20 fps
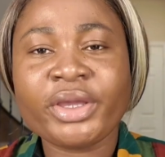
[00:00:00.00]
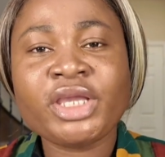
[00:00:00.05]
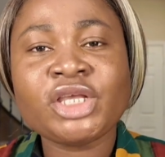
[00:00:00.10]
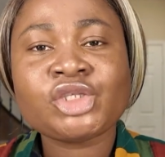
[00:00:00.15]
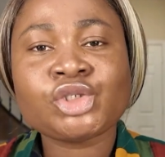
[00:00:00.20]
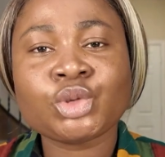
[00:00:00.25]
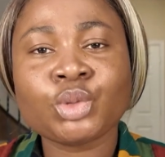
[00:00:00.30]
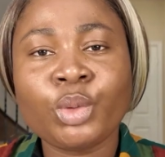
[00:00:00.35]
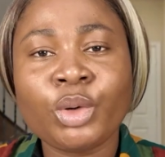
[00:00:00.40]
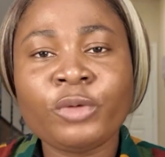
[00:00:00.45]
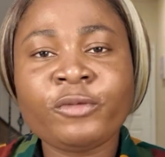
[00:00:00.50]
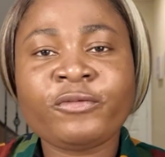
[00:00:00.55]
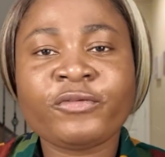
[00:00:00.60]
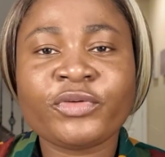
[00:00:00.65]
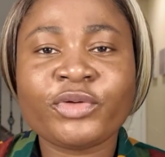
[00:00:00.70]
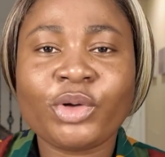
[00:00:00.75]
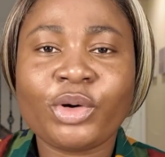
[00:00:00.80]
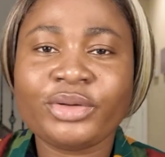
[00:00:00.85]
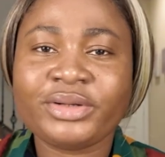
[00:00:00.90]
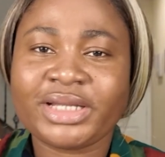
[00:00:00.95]
it will
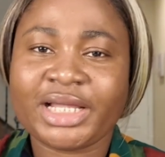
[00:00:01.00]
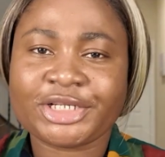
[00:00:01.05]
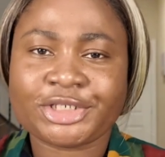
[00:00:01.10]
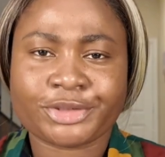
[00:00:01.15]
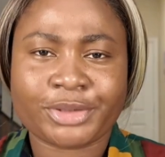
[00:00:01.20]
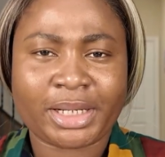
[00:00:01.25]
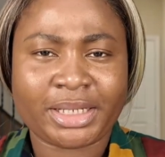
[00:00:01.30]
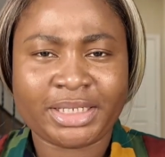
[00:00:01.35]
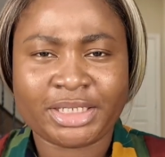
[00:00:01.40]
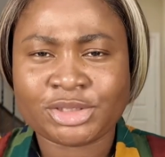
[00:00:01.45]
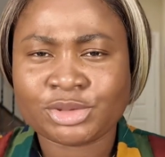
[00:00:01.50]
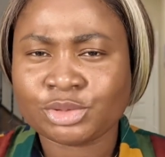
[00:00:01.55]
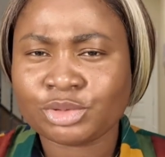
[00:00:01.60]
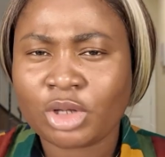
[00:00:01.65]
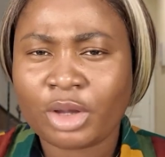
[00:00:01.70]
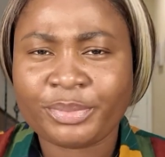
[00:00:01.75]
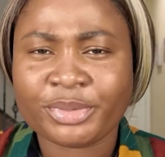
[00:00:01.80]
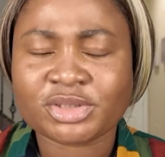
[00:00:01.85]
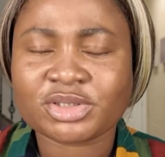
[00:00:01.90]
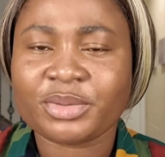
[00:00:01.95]
flow naturally. It will
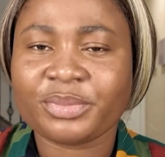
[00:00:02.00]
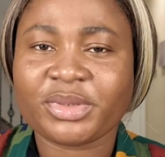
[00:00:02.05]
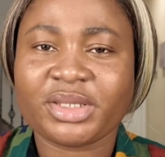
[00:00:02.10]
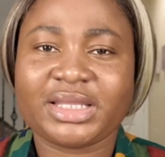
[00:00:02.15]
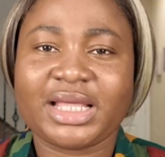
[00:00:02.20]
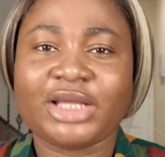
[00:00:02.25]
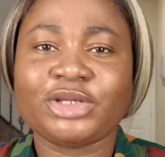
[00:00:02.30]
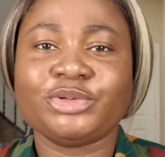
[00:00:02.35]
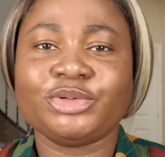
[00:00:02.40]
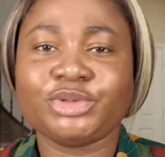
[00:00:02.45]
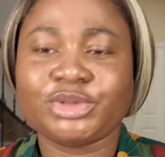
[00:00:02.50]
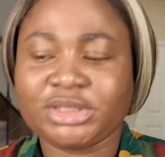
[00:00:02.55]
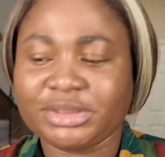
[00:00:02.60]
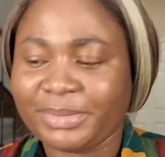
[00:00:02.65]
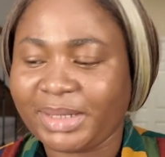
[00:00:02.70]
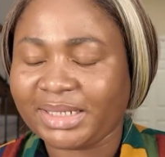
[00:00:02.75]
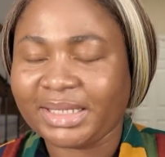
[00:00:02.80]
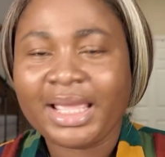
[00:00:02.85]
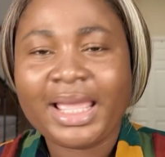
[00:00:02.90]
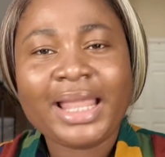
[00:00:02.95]
not be something that you will
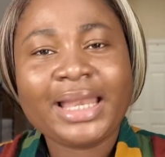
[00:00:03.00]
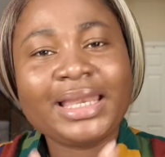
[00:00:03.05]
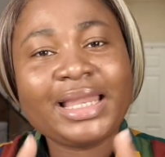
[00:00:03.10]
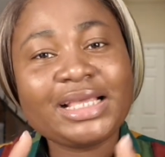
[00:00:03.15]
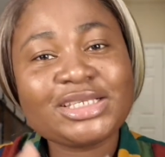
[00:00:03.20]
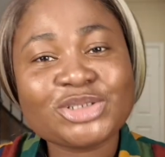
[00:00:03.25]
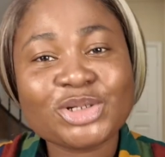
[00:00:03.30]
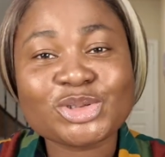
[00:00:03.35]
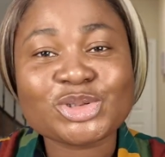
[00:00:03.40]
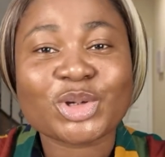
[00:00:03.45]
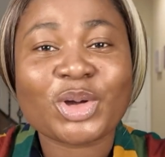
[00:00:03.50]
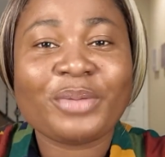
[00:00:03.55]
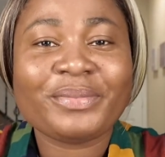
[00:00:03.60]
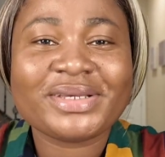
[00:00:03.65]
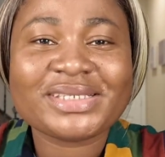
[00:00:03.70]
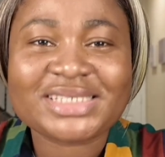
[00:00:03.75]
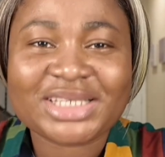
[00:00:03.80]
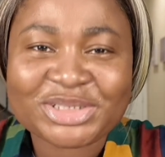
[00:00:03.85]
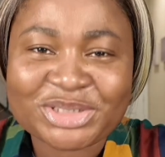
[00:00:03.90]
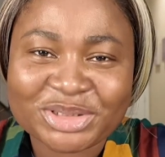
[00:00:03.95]
demand. Let's go to
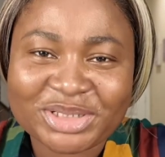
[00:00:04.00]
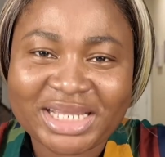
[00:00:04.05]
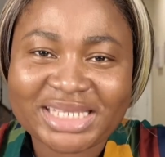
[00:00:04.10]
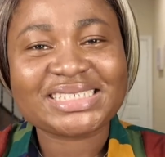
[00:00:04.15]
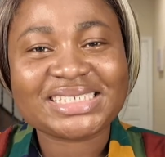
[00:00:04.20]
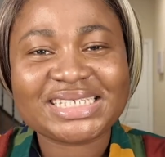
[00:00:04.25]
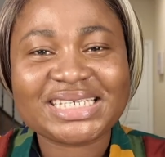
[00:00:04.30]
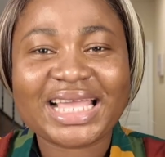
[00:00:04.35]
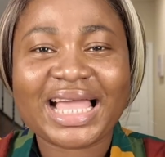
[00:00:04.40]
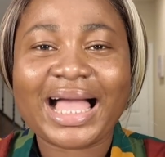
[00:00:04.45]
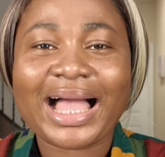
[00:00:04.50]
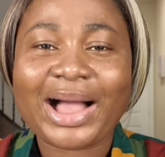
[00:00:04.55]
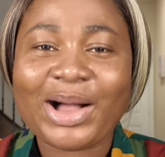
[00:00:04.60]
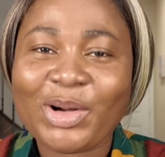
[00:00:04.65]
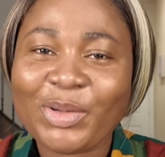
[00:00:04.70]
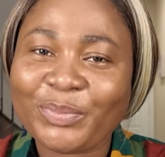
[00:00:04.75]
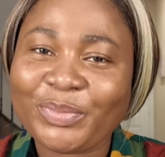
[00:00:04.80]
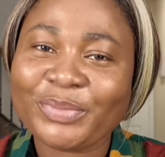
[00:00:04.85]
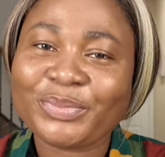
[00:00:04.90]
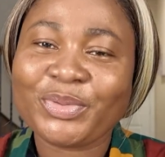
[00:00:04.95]
comment section and see
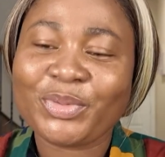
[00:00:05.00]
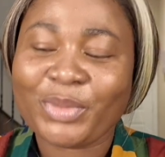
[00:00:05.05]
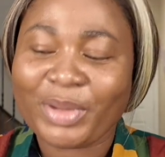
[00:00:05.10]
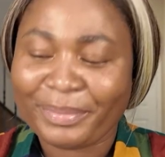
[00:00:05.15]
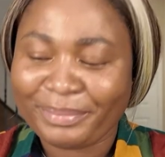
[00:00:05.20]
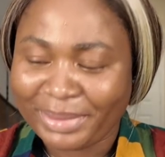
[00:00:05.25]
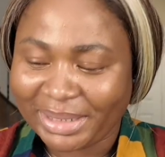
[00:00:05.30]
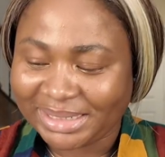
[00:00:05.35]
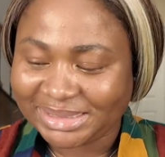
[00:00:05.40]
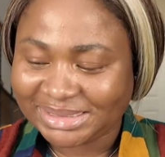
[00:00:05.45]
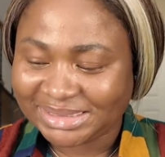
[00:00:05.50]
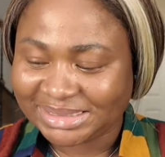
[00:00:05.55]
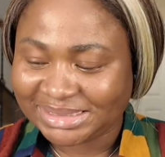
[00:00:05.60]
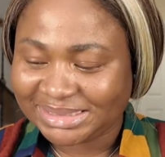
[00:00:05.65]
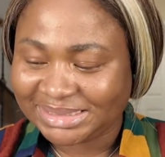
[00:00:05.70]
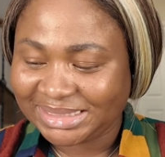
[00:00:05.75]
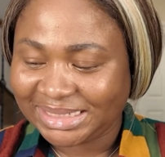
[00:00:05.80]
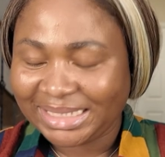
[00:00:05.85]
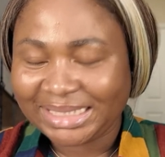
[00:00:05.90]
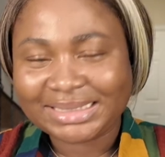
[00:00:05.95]
how people were
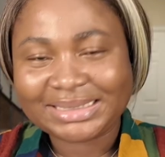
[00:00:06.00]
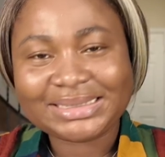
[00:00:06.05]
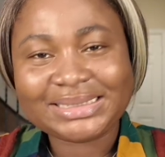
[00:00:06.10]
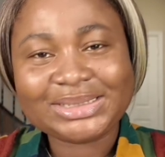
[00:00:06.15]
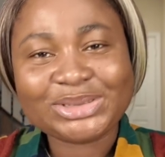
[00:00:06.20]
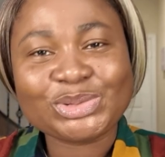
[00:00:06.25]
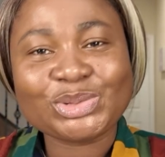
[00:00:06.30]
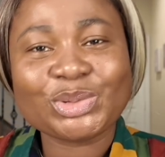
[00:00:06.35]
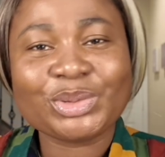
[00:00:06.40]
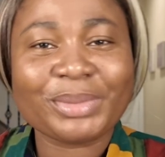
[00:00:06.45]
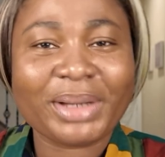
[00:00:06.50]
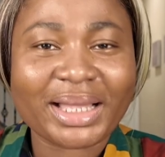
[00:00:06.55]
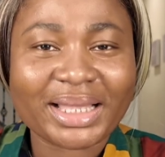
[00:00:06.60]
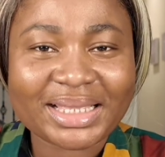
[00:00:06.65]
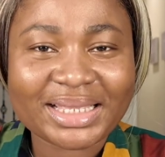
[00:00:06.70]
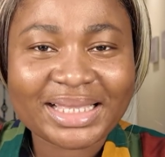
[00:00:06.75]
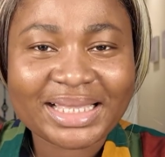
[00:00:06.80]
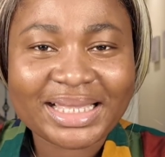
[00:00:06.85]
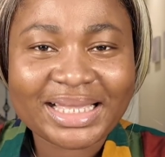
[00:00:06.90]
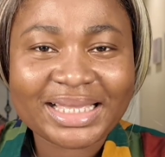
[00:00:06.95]
bashing this woman
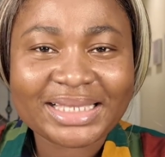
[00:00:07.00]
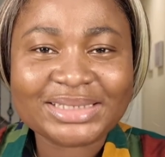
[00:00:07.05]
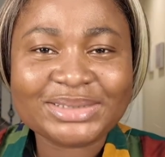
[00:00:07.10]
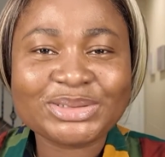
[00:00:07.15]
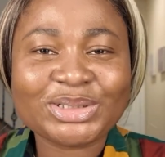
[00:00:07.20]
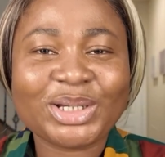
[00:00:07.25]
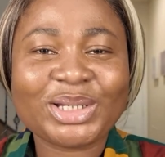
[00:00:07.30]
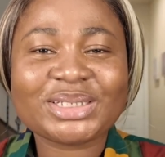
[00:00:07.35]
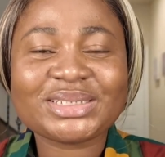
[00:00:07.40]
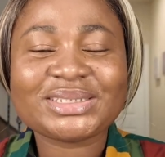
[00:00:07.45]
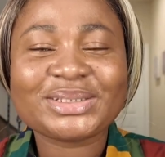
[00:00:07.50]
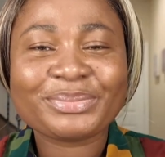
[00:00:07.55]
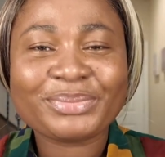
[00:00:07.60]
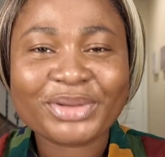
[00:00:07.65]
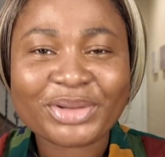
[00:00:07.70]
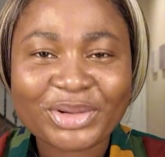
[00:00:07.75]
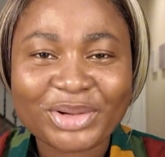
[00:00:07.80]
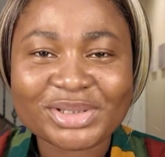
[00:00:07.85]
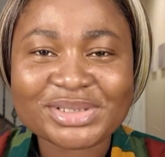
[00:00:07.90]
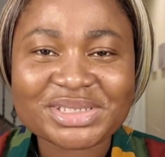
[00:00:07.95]
just
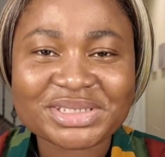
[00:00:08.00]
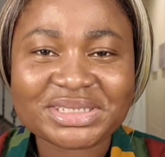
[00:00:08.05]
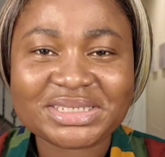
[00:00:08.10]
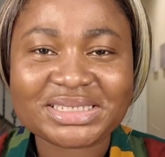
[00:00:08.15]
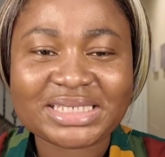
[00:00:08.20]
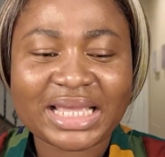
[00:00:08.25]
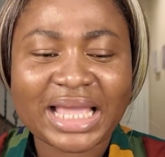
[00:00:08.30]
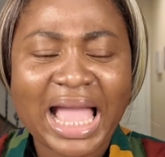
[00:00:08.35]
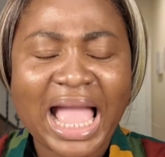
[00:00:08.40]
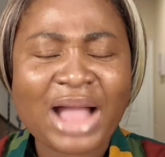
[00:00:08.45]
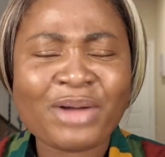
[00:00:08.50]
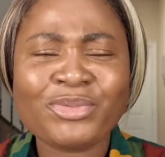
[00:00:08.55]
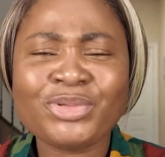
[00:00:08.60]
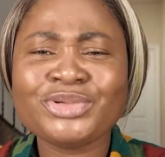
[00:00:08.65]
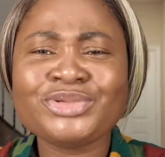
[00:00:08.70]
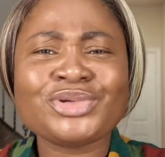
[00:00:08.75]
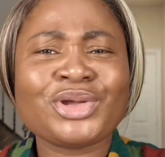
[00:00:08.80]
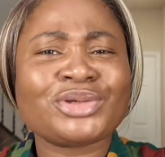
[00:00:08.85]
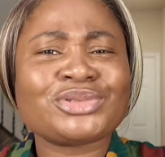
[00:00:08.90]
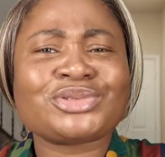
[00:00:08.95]
because she said, I will
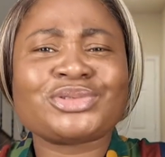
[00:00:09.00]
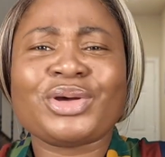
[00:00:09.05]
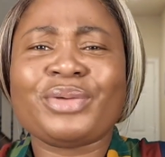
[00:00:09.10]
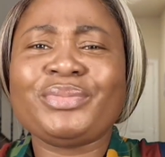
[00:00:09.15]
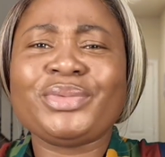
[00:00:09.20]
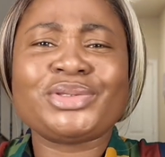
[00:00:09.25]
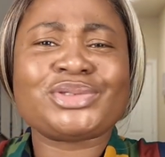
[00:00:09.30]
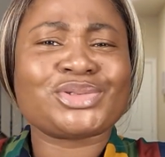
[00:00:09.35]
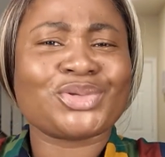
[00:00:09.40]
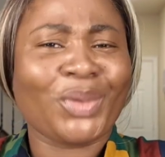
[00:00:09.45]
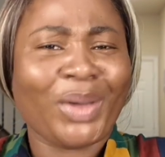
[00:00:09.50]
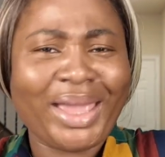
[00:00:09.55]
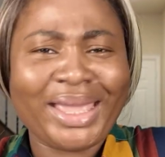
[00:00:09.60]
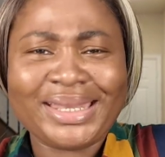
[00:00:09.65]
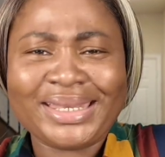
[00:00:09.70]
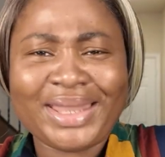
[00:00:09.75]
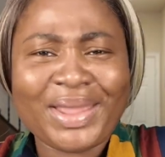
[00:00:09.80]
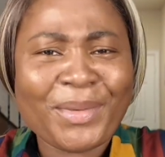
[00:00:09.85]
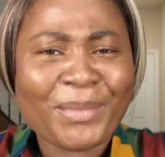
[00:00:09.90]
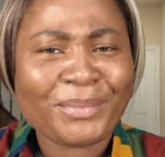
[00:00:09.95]
not submit to
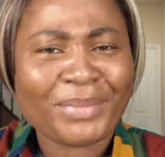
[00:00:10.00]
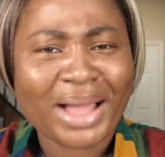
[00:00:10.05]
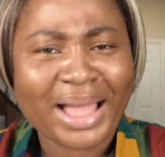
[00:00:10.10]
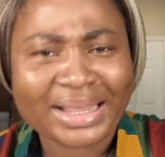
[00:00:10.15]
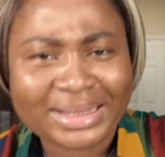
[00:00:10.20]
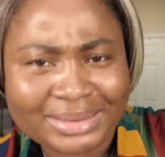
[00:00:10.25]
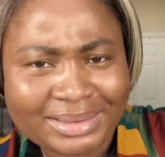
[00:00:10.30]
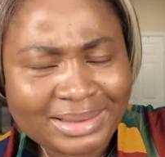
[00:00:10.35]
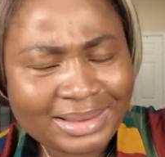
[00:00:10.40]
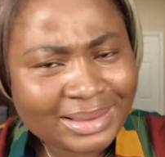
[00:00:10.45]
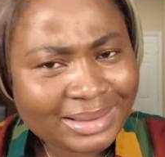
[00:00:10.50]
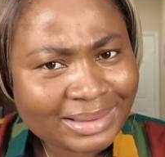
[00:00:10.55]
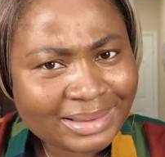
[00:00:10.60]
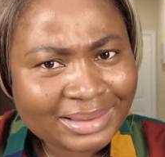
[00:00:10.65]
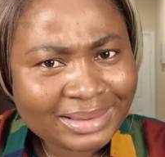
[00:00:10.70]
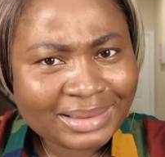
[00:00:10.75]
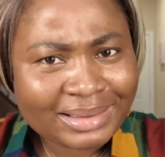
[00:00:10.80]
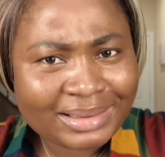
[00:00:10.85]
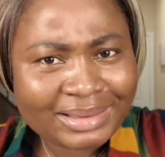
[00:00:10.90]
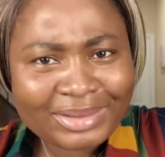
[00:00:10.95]
any man.
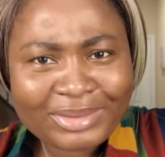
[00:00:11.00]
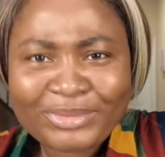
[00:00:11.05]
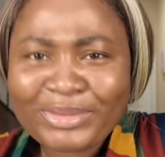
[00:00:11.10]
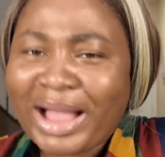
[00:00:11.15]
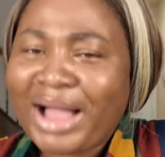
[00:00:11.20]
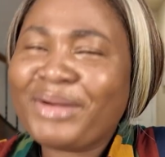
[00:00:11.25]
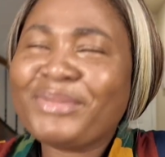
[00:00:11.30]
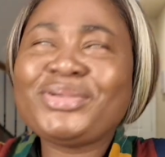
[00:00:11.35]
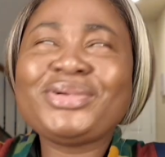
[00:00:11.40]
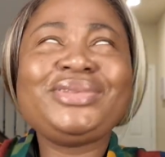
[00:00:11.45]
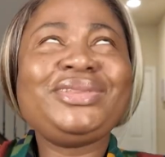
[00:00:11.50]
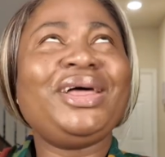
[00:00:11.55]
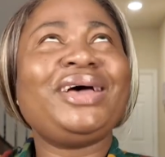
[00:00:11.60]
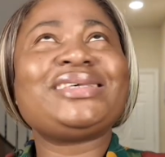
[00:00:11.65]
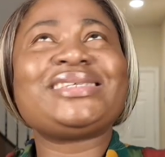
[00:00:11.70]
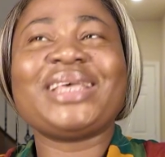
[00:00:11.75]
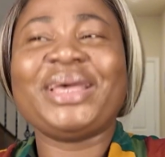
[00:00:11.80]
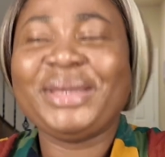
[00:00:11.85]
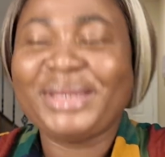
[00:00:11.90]
Well, I will not.